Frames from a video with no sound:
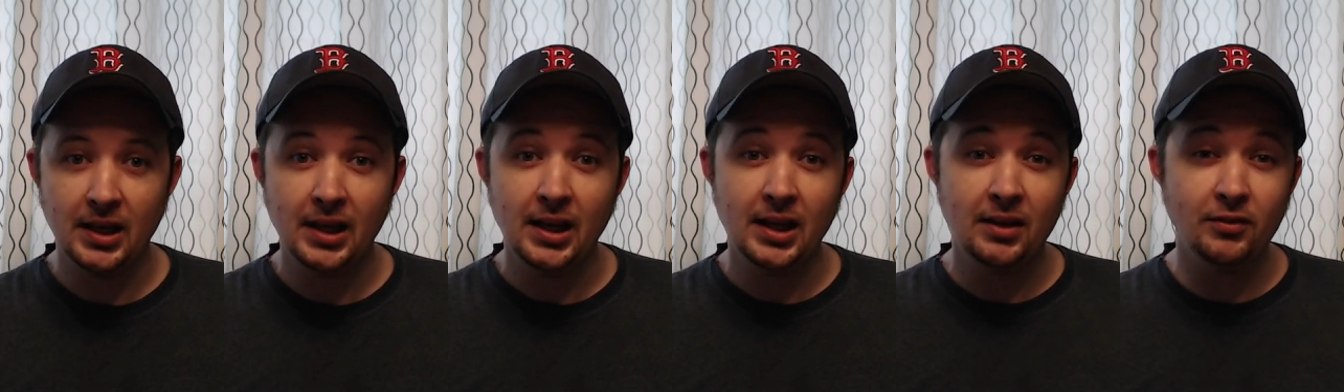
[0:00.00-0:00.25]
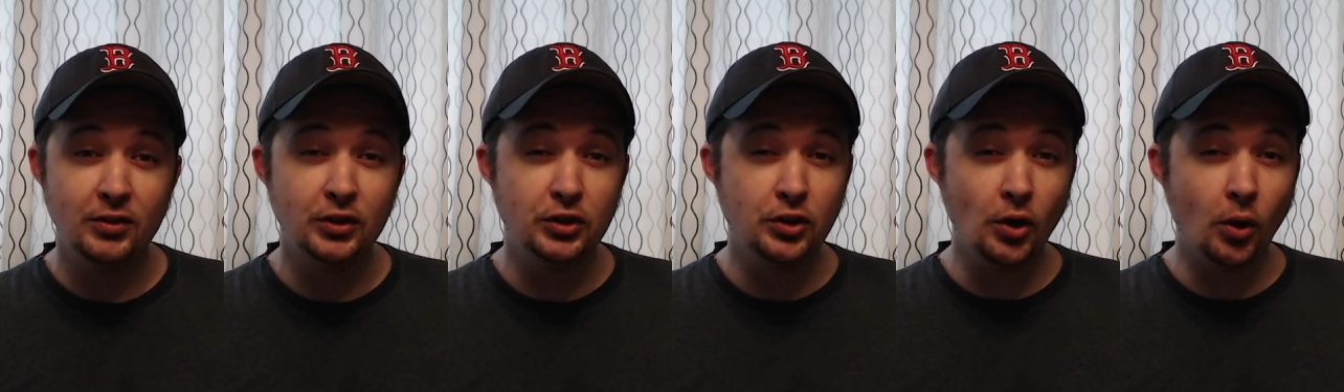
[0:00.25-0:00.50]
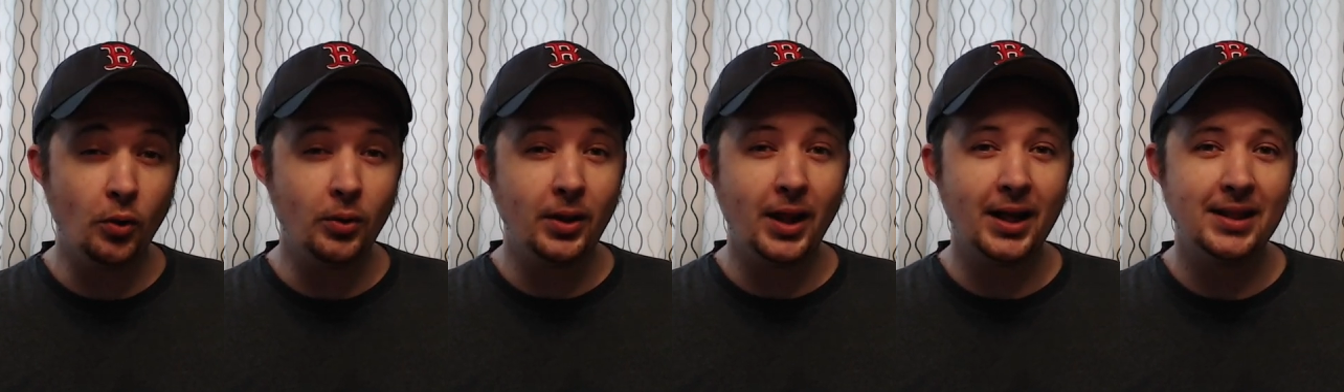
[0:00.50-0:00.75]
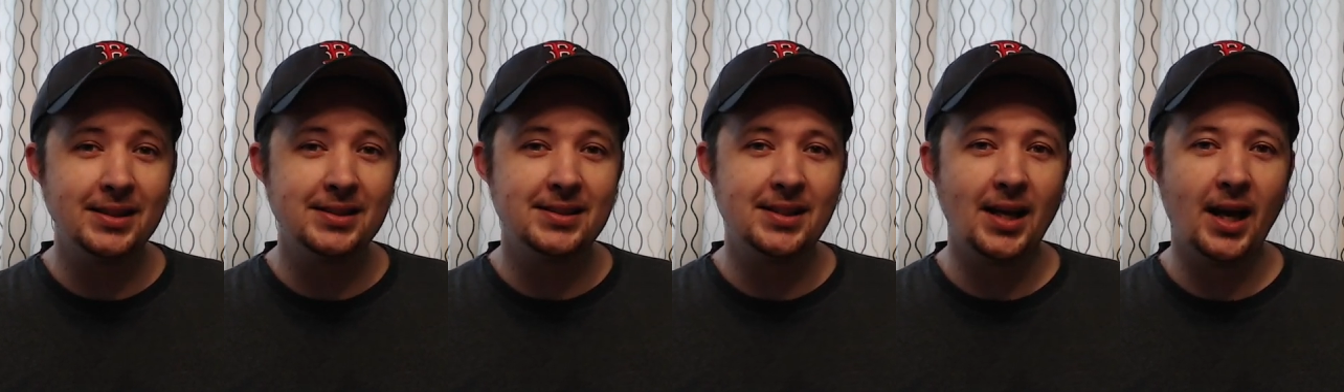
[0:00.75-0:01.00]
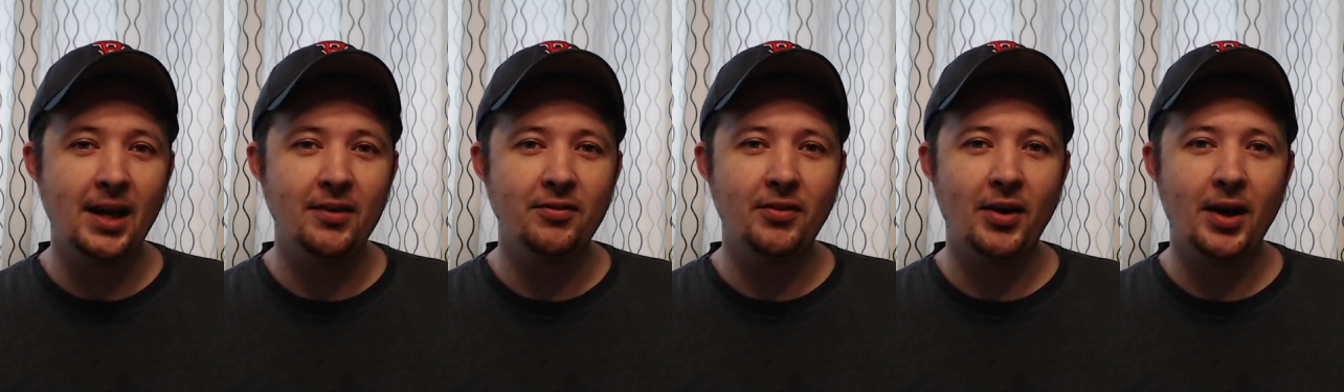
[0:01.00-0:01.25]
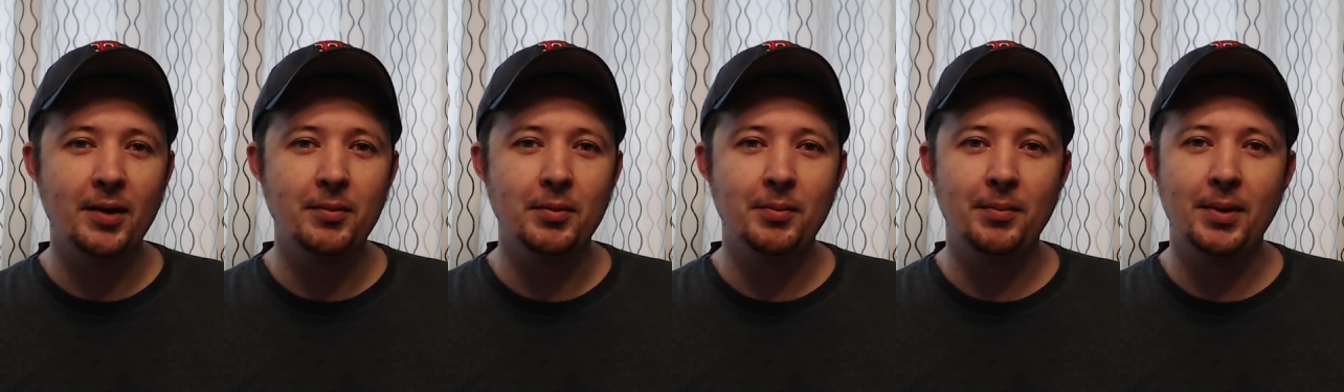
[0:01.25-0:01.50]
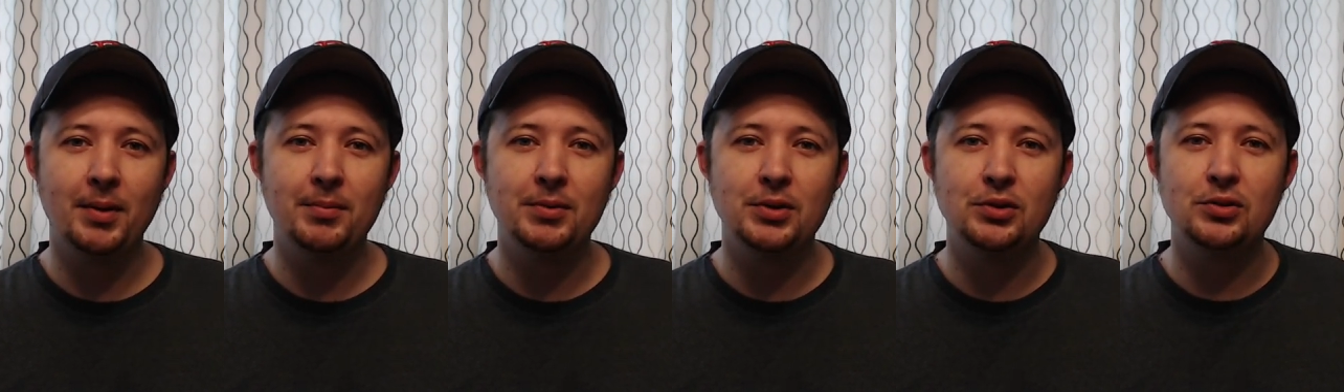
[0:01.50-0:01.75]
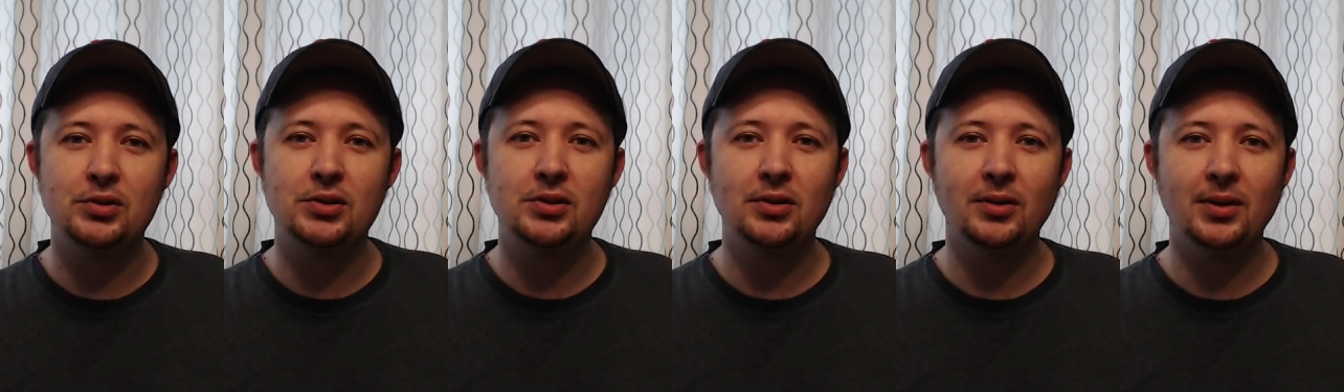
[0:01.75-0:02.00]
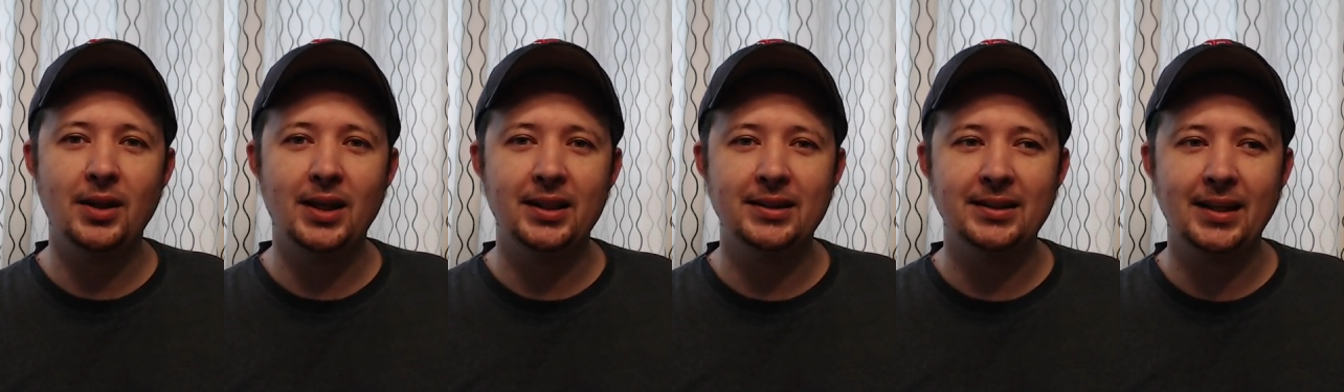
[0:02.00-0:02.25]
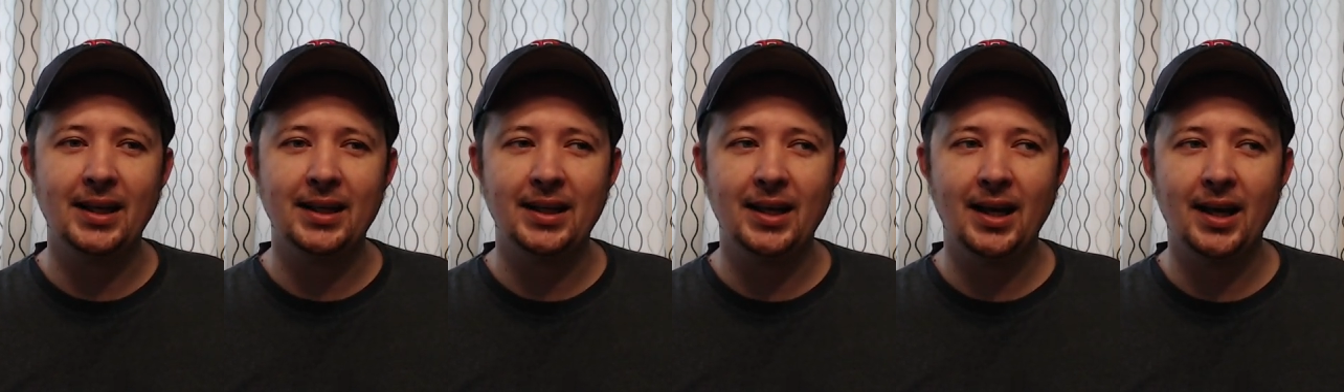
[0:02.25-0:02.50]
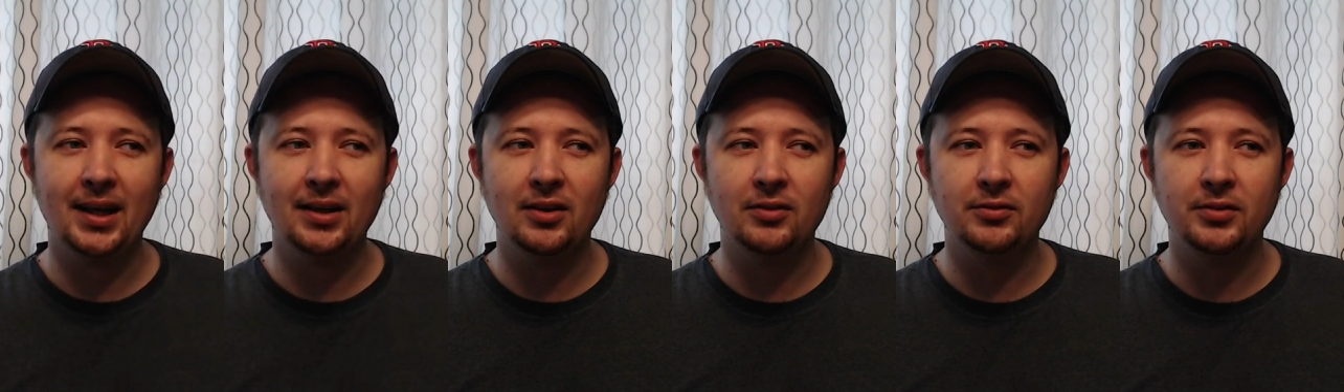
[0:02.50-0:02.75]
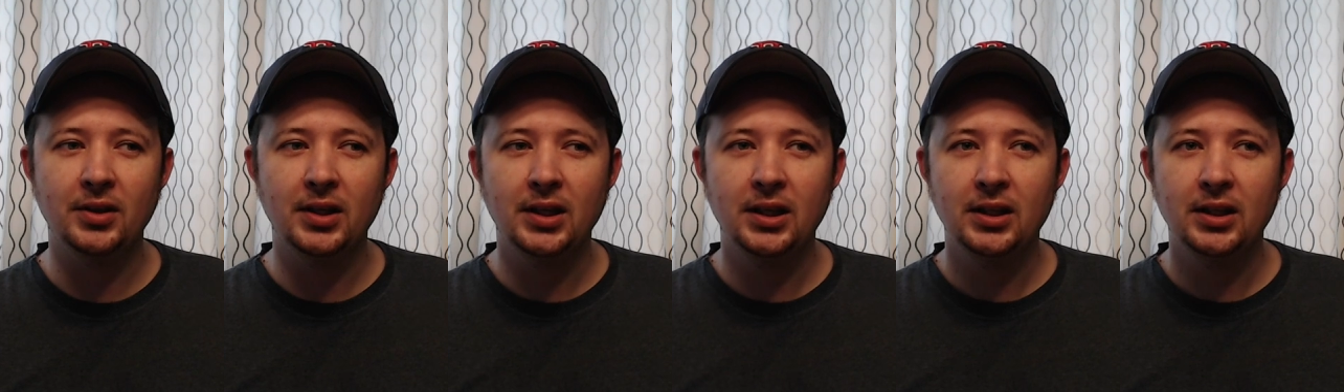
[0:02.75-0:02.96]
If you don't like sci-fi, but maybe you still like that kind of,